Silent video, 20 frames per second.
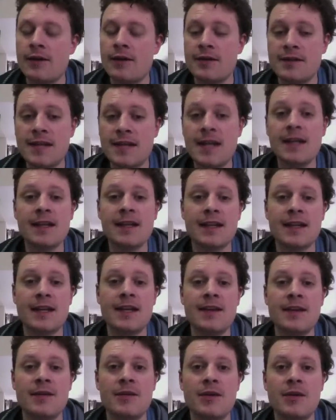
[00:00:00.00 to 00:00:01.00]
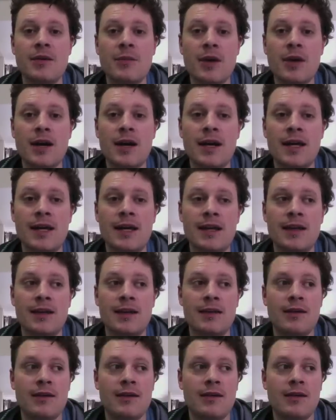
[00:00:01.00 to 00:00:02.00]
technically, my
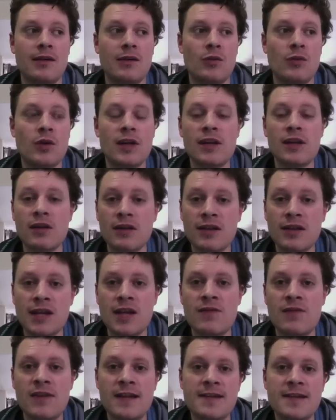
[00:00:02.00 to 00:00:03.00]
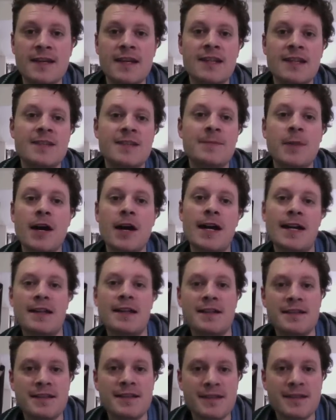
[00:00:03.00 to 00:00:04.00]
working holiday visa
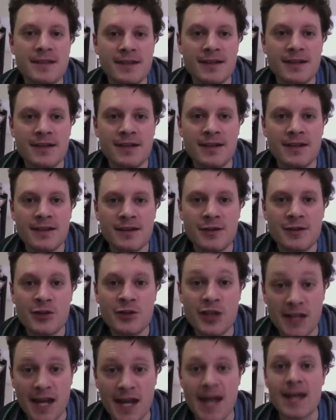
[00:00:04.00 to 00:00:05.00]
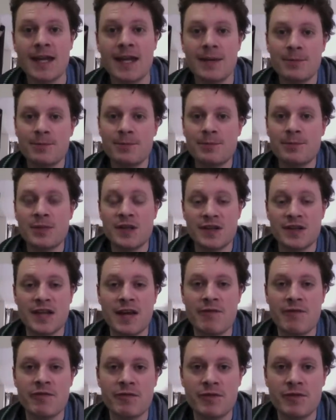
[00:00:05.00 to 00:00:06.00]
expires today because I
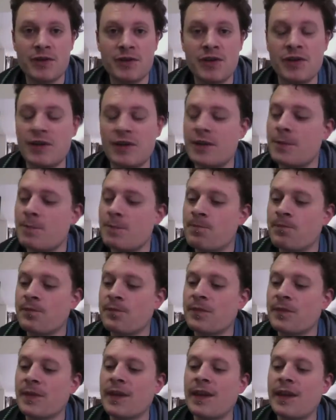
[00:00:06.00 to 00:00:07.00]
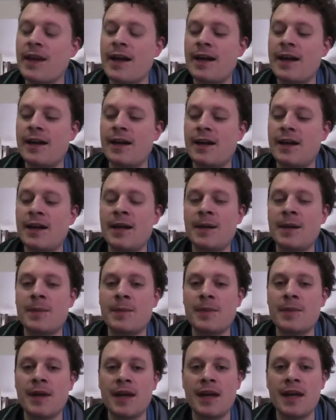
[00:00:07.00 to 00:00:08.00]
haven't renewed it,
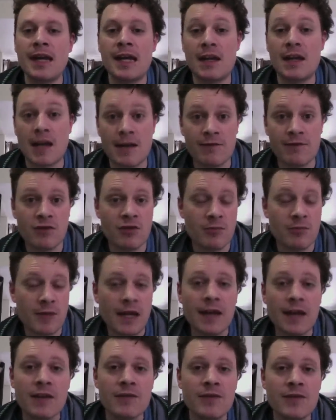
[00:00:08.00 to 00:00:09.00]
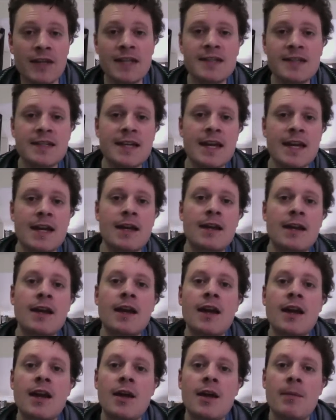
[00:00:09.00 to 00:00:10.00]
and I haven't got my other visa yet.
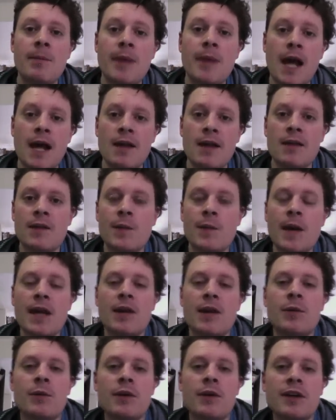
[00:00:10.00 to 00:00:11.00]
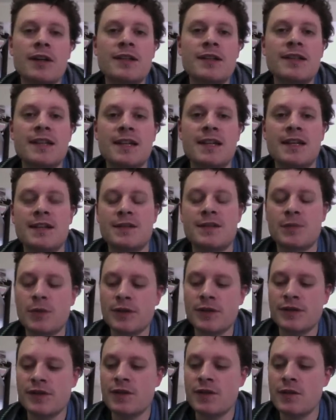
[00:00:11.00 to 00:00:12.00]
But the way it works is
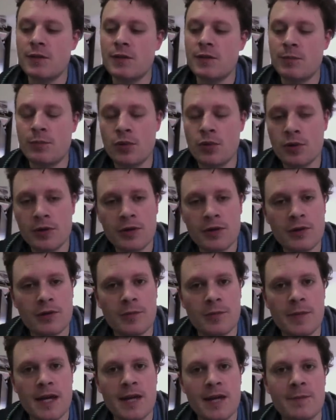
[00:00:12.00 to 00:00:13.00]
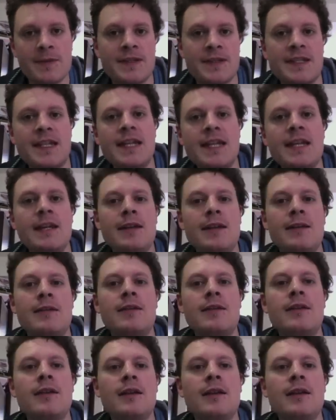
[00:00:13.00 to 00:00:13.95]
once you put your papers in,